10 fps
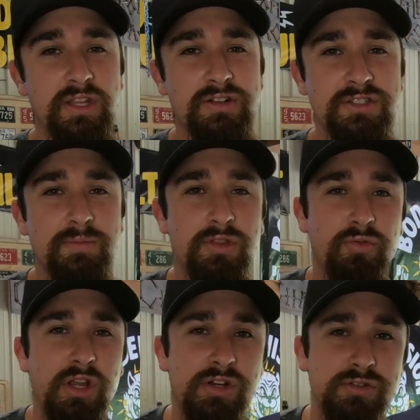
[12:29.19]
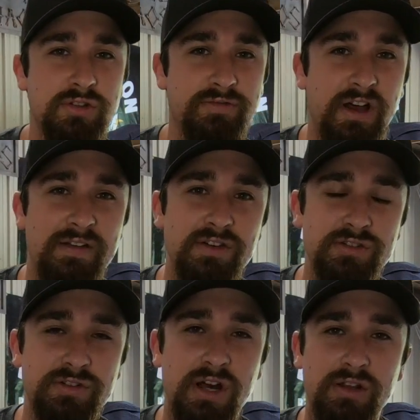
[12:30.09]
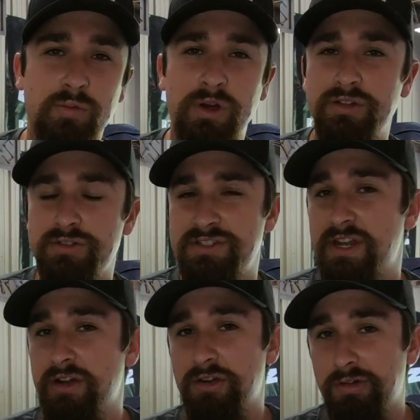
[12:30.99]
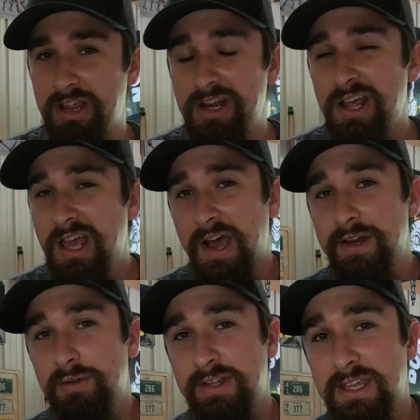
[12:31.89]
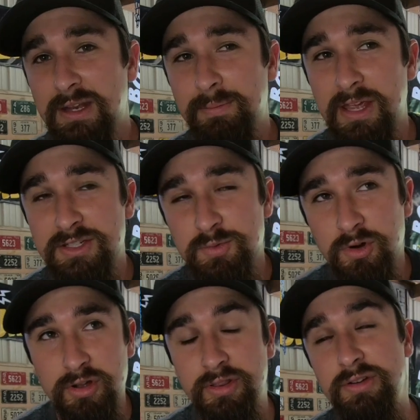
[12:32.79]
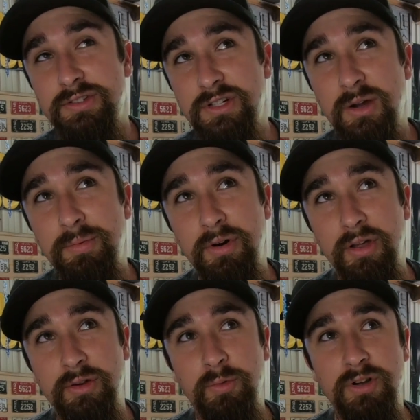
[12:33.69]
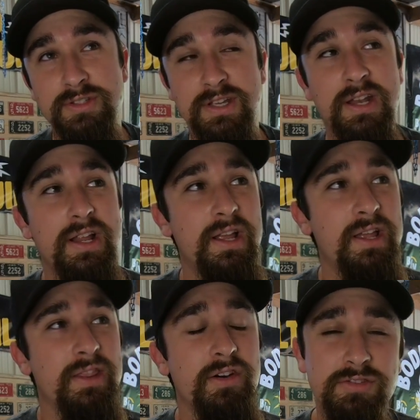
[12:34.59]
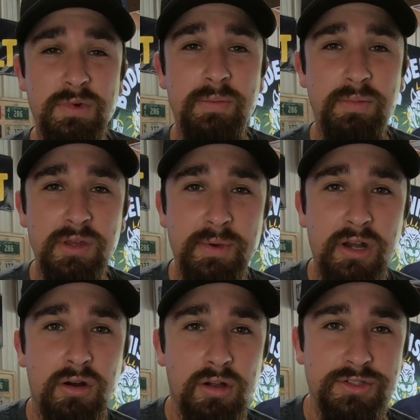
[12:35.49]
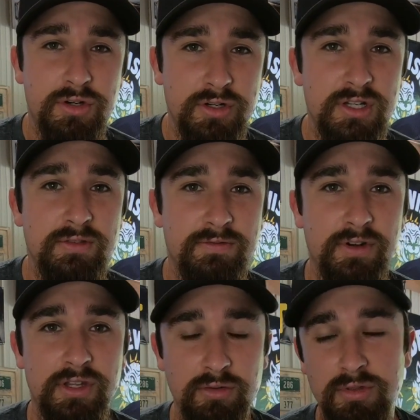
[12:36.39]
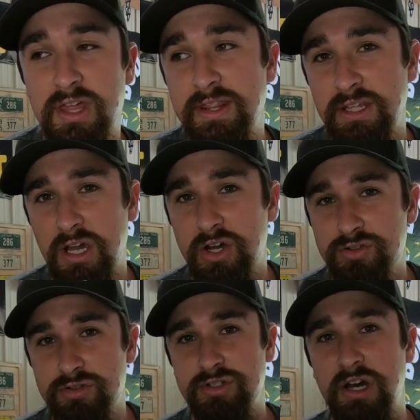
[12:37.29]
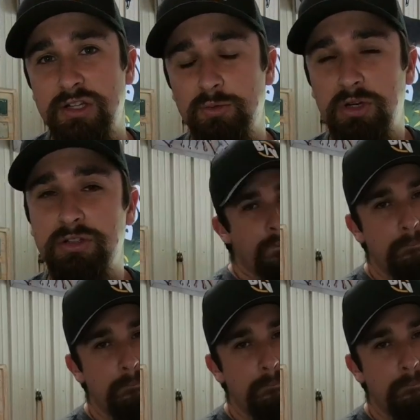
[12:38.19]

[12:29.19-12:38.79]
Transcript: There's some $300 to $500 welders that are great. I know Lincoln makes one. There's a couple other ones that those might be a better alternative for you than the $100 welder.